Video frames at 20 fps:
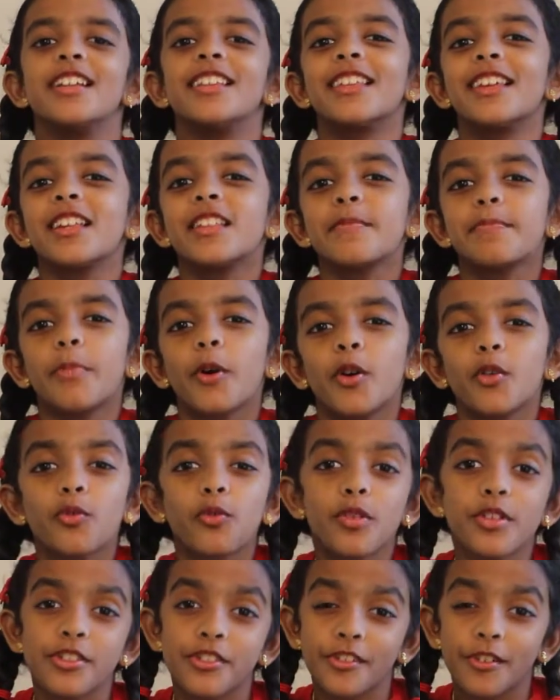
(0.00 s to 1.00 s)
This book
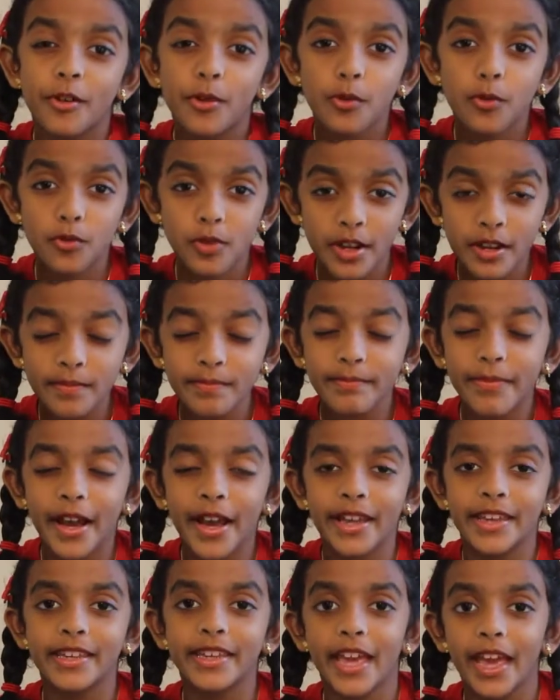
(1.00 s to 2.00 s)
was written
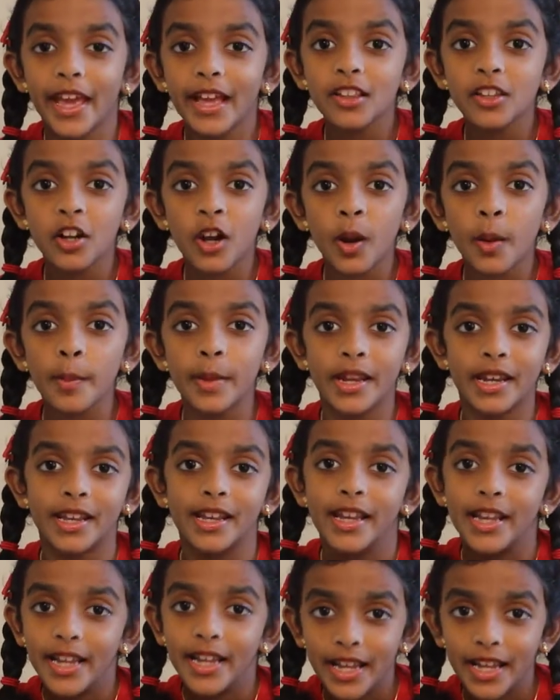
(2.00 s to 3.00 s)
by Gail
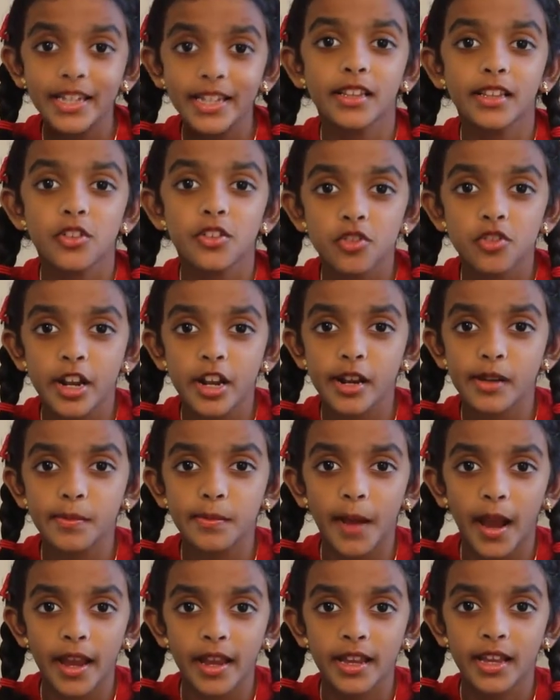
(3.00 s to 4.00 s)
Herman and
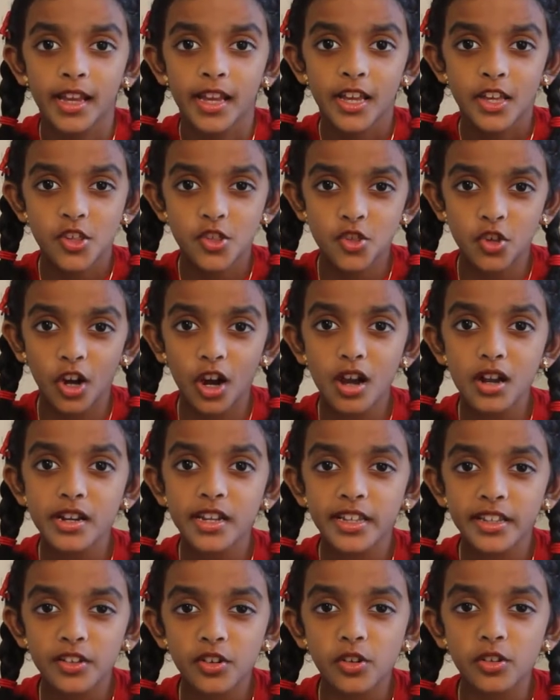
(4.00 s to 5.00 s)
illustrated by John
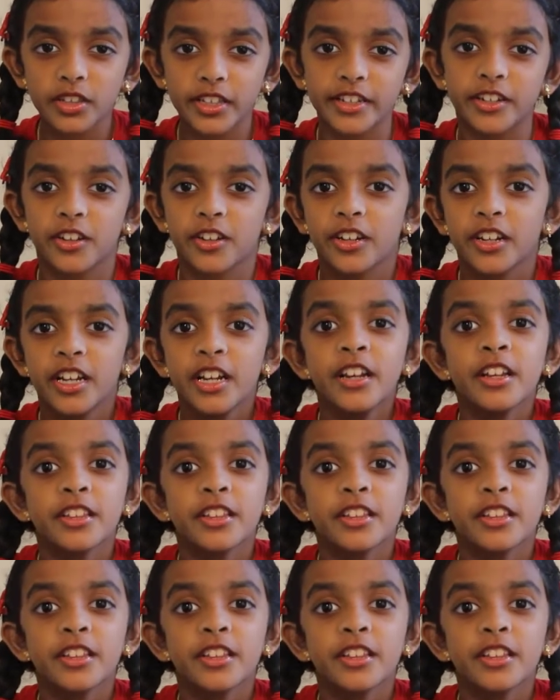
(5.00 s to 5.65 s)
Hinderliter.